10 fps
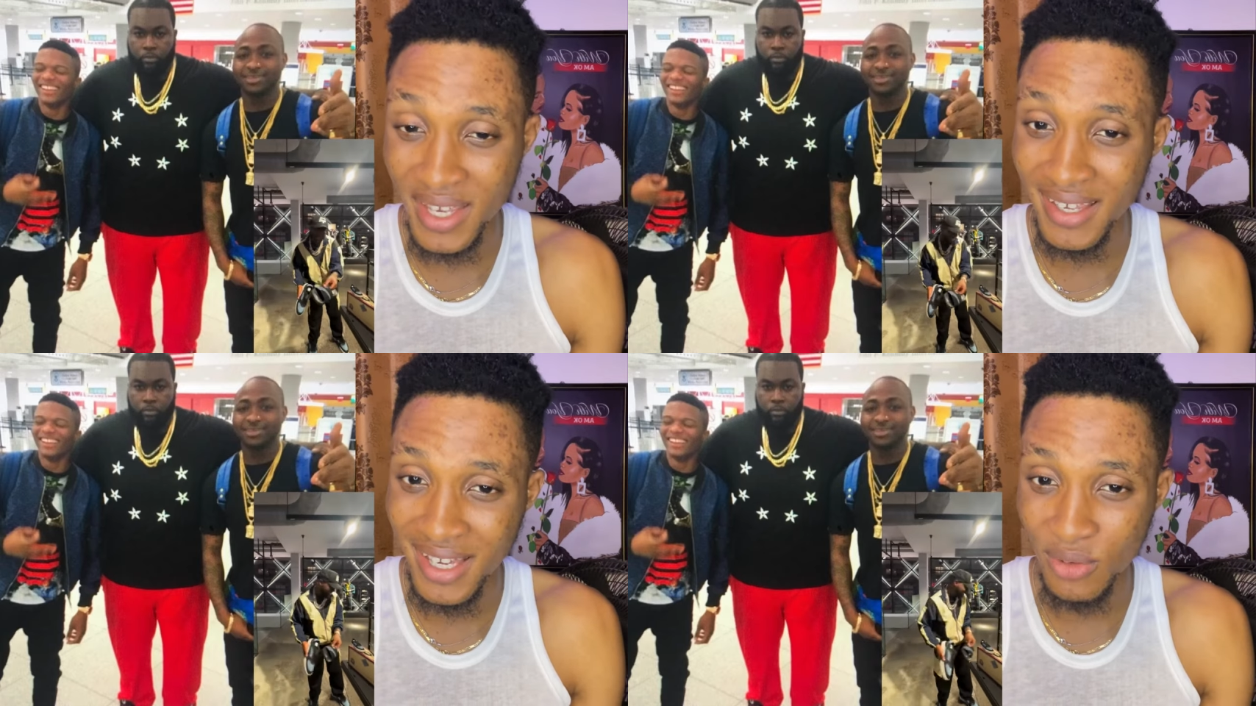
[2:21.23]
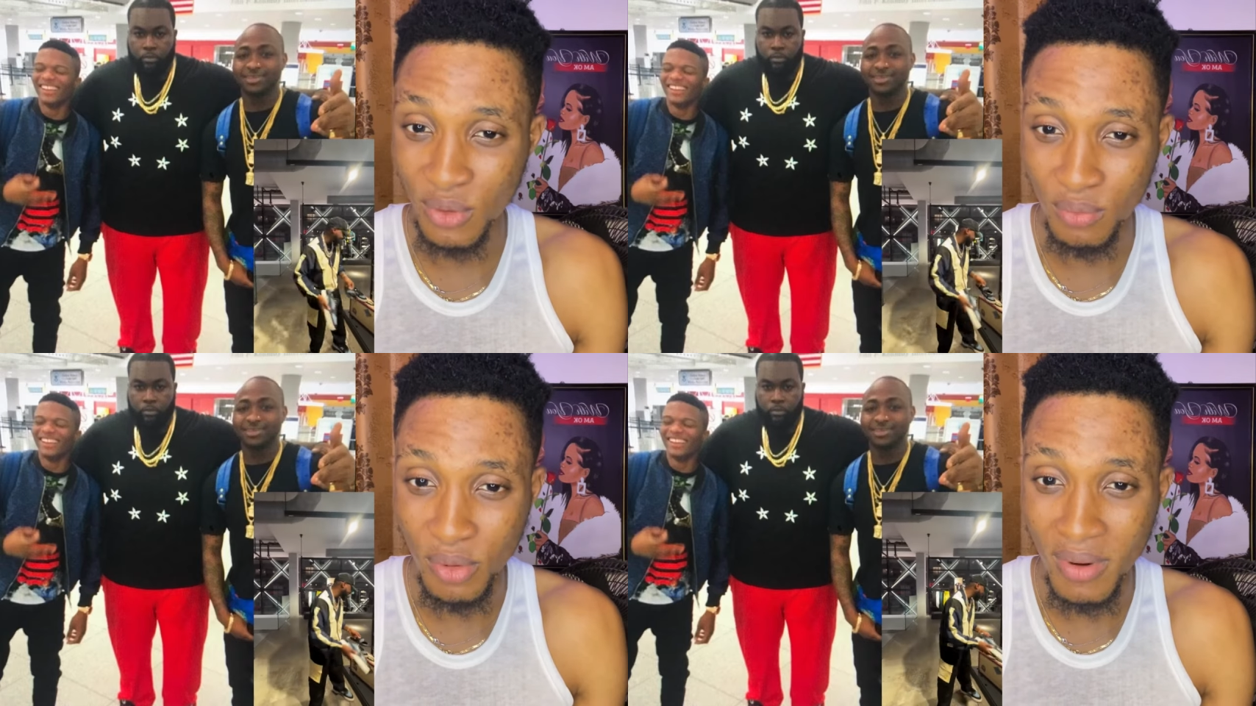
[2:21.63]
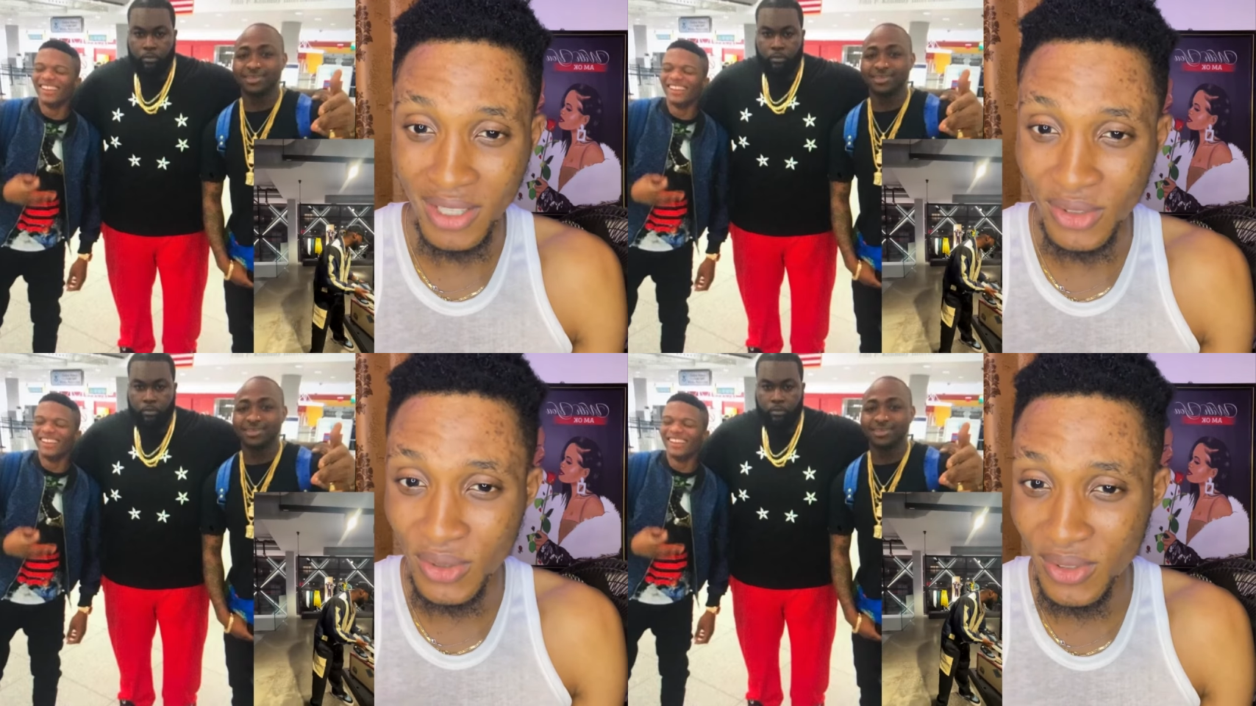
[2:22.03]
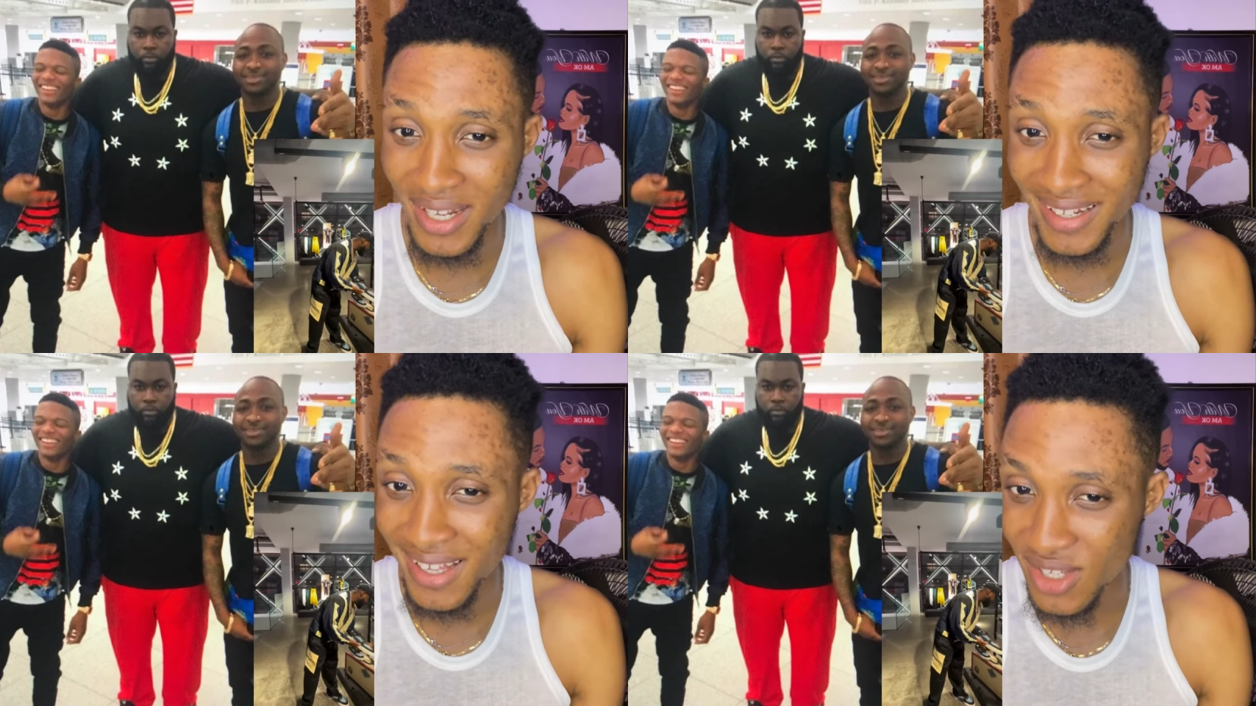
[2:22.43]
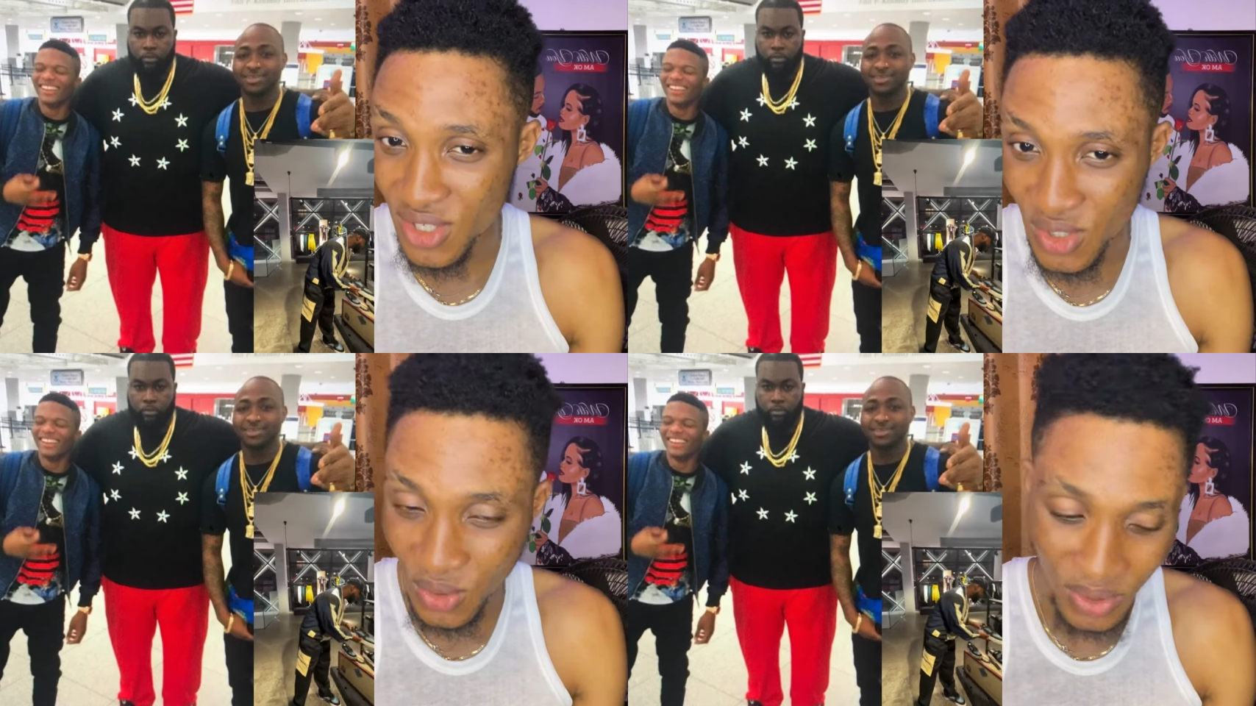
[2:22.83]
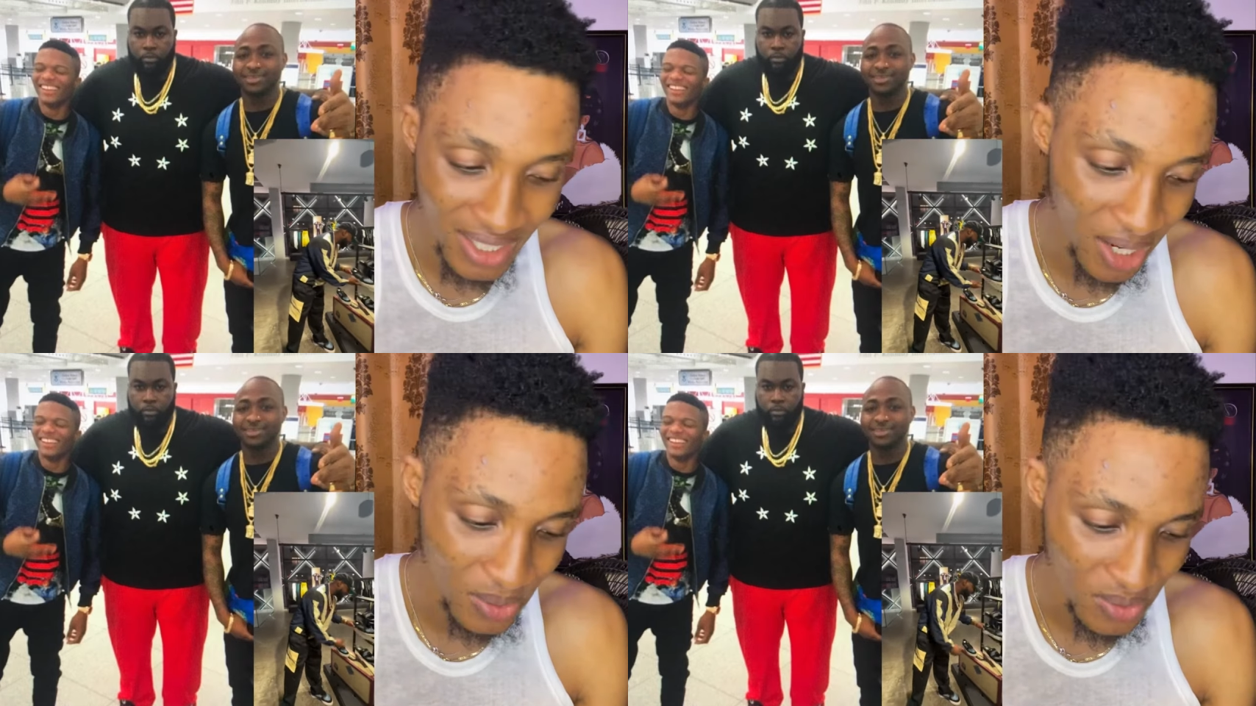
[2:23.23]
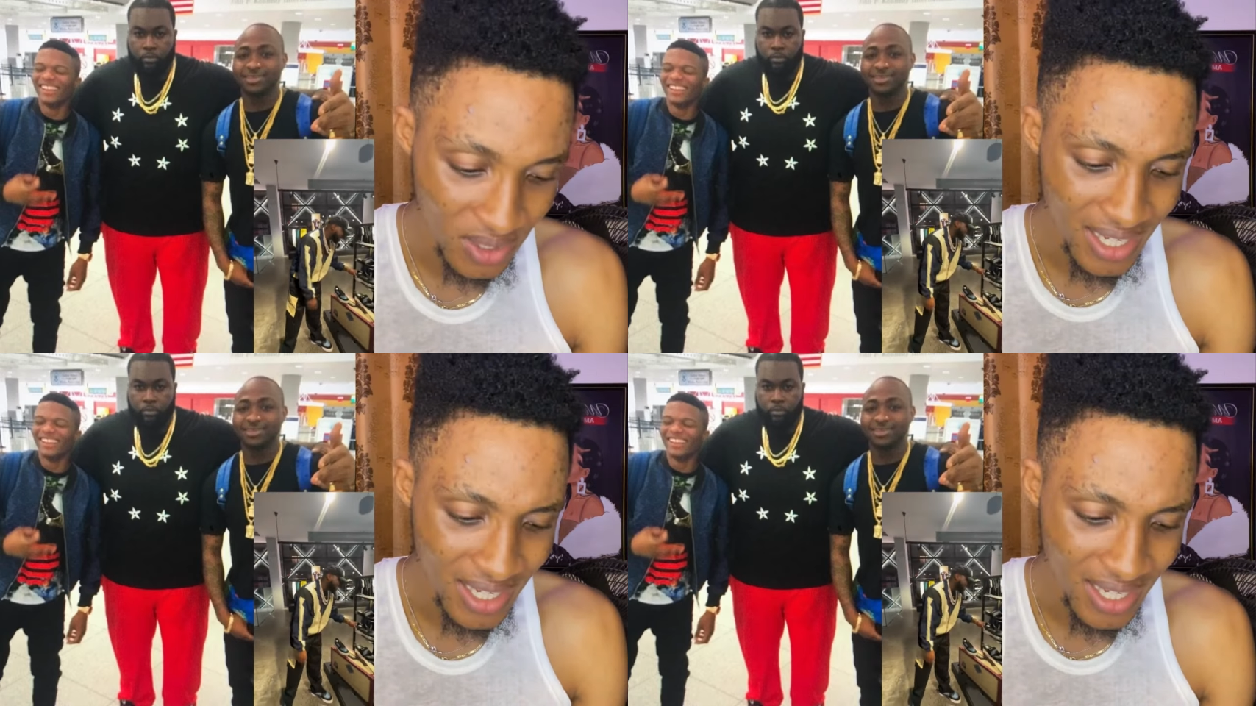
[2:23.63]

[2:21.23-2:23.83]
Speaker 1: you get with Puma. Do you know that it's sold out?